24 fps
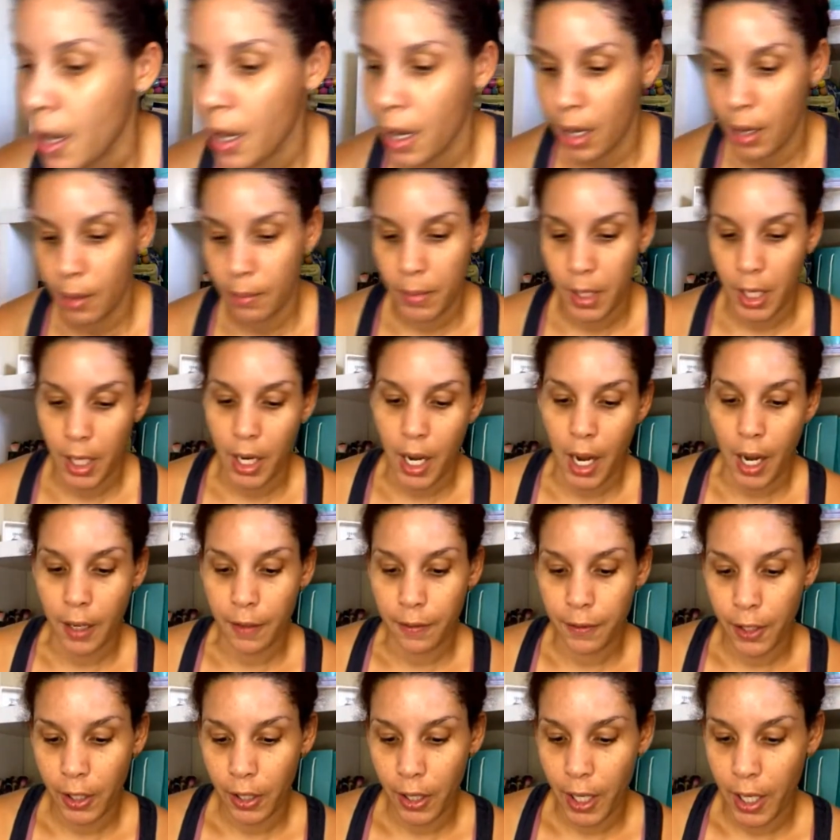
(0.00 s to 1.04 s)
And I
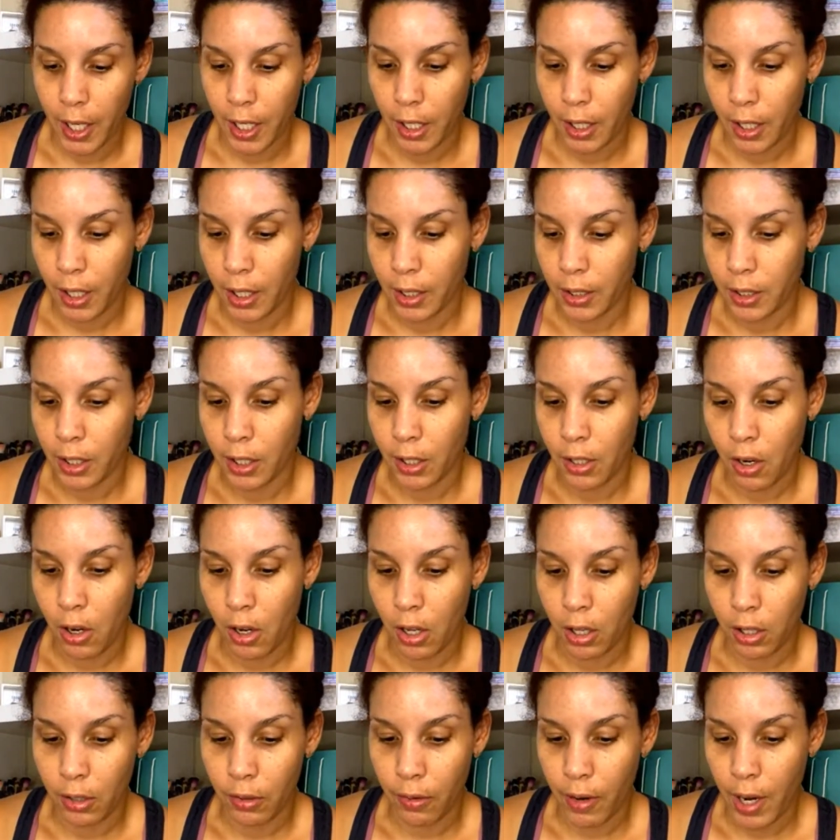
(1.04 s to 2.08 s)
feel like it's an
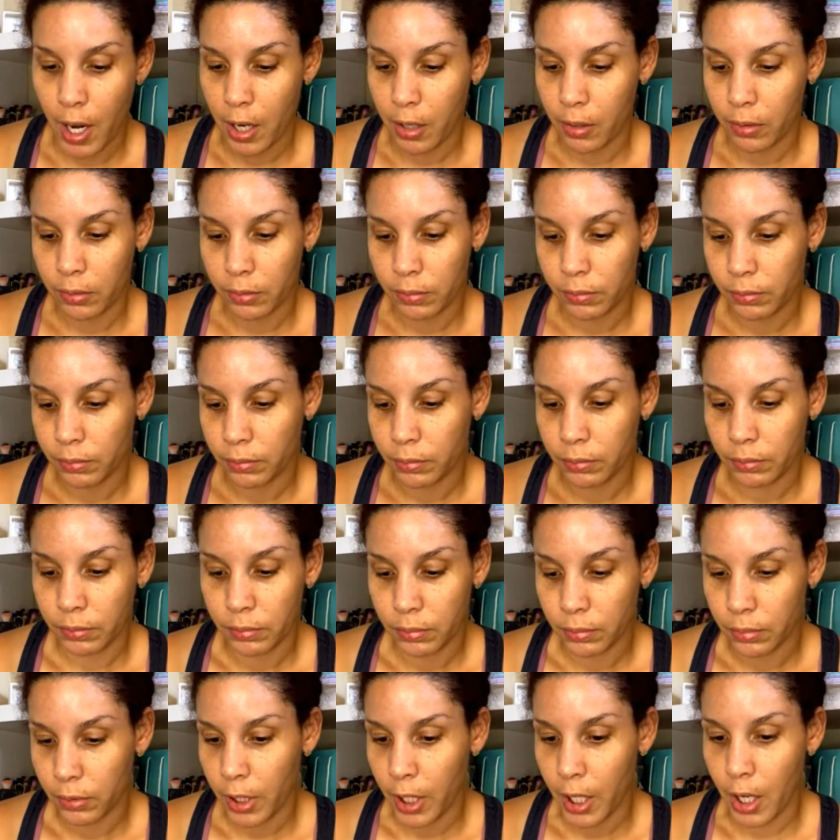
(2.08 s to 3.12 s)
all-around,
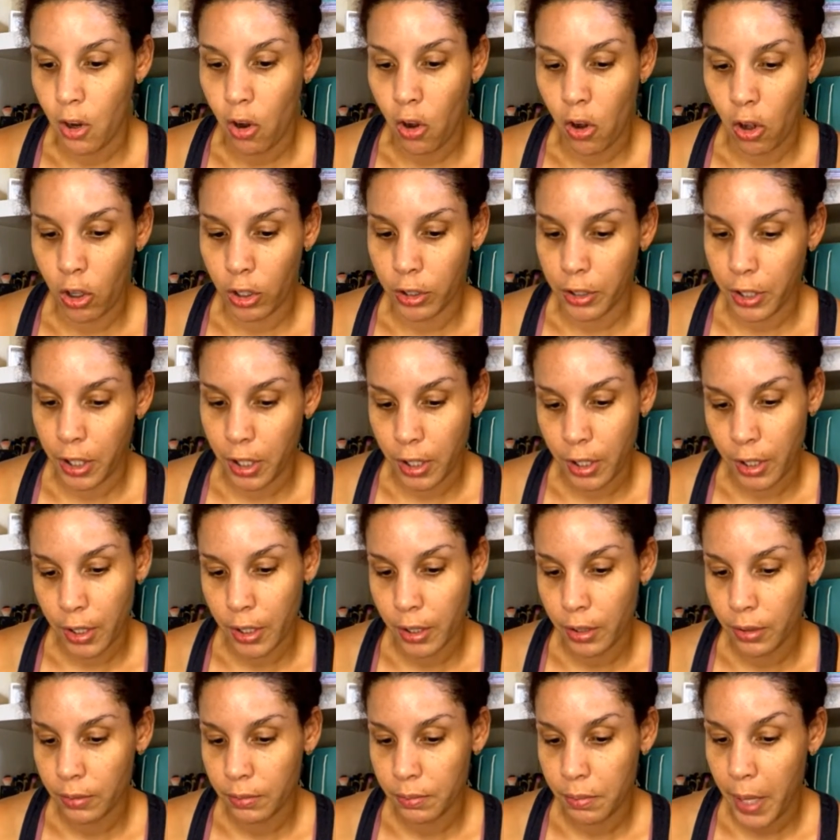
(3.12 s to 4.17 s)
like,
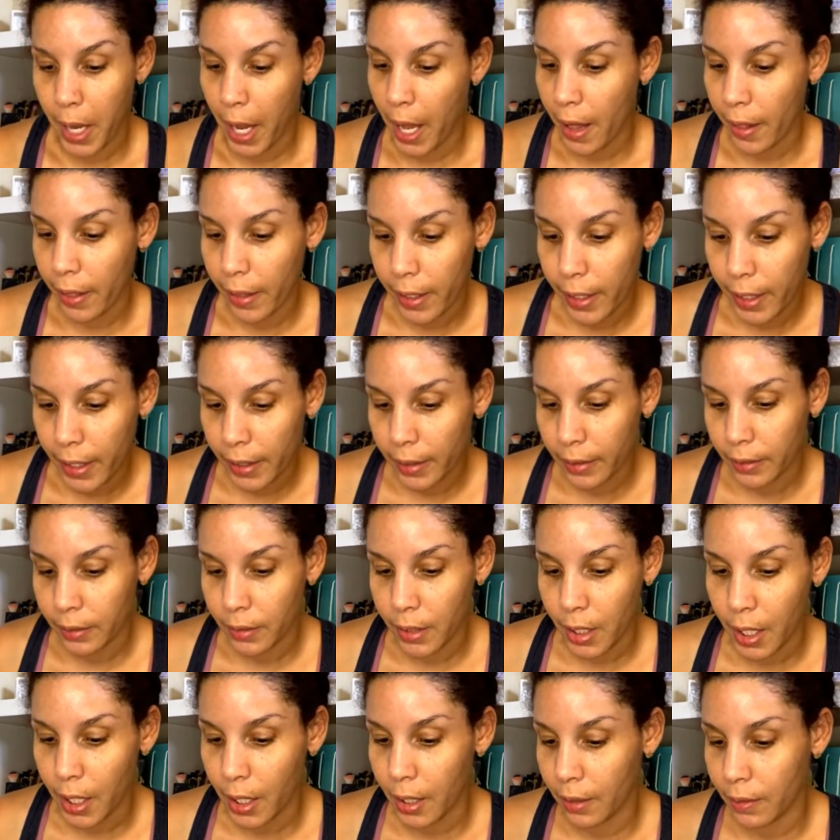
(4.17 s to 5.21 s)
all-year palette.
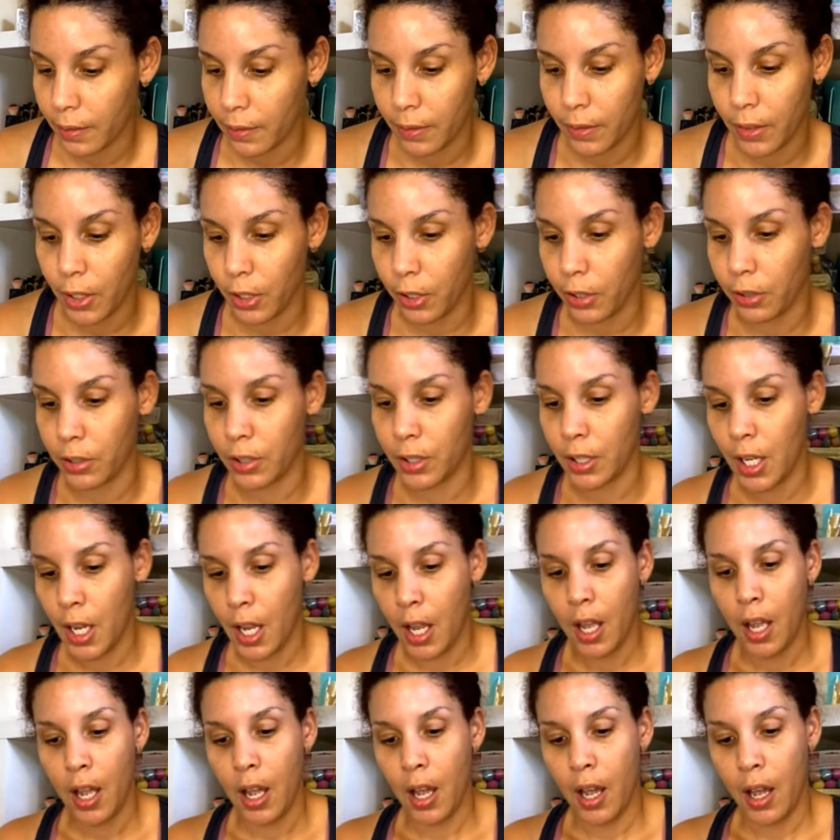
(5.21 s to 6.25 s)
Like, there's,
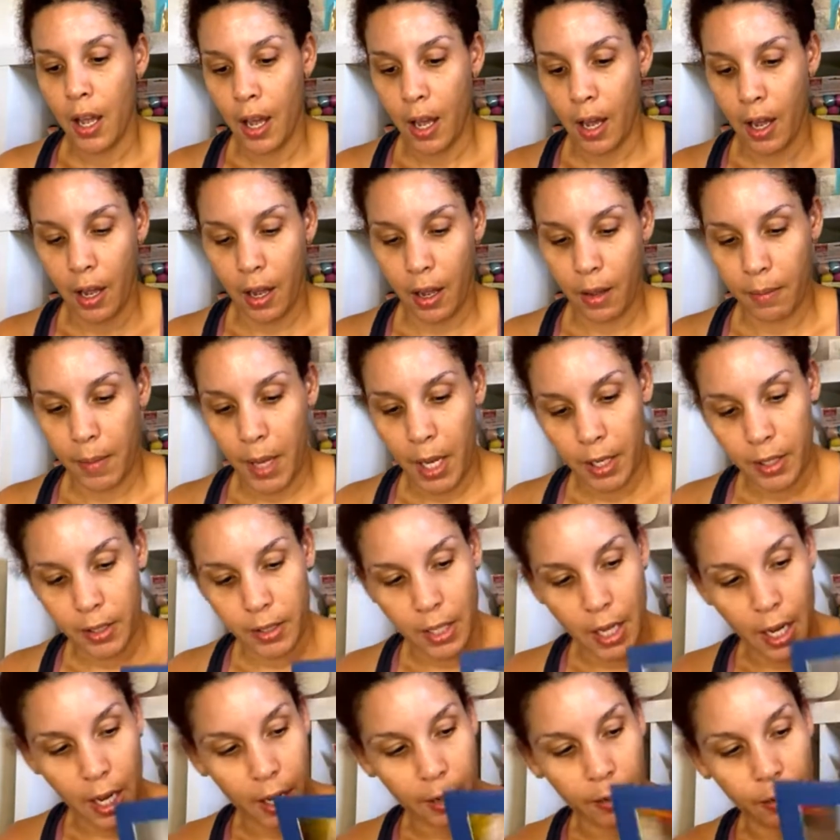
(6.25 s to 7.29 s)
as
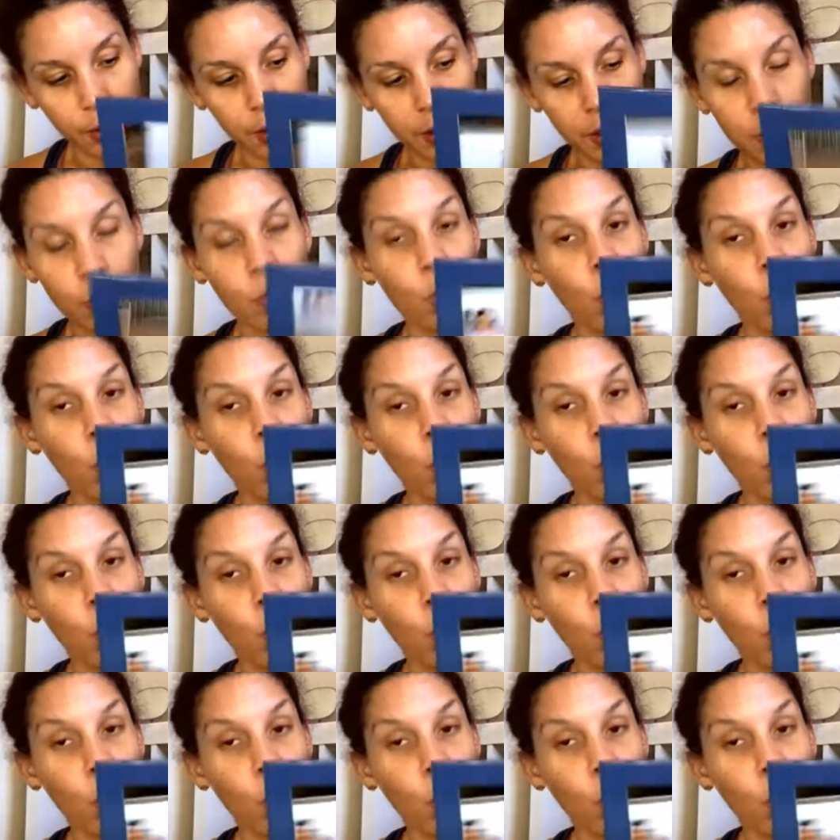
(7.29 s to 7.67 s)
I was